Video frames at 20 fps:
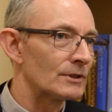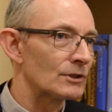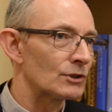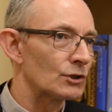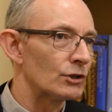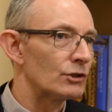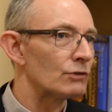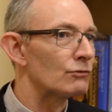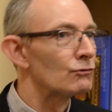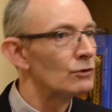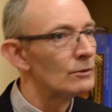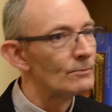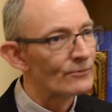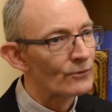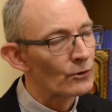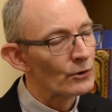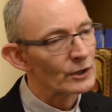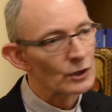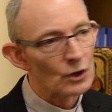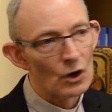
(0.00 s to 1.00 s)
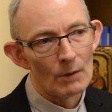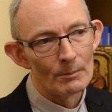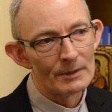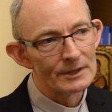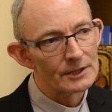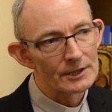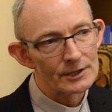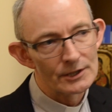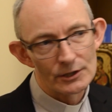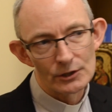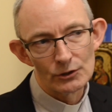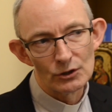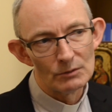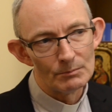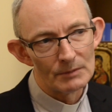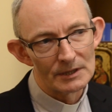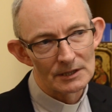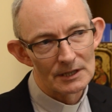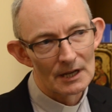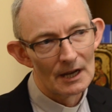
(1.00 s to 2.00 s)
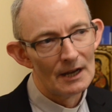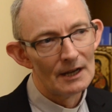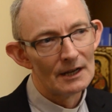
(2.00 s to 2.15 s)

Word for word: to the group for a common discernment.